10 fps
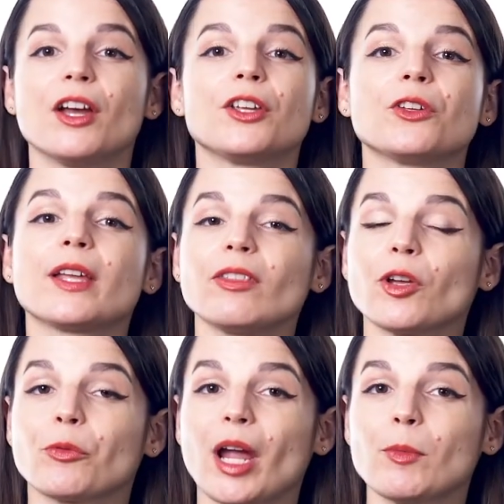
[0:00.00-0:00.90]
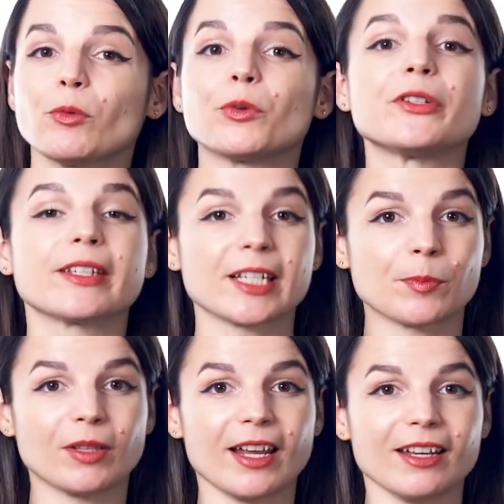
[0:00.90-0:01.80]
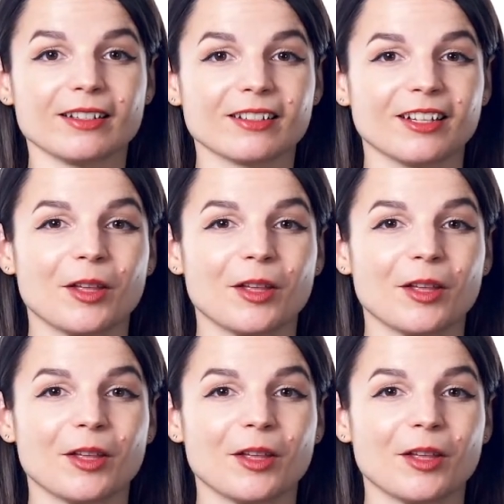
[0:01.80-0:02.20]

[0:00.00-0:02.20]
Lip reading: you'll get the grammar rules explained.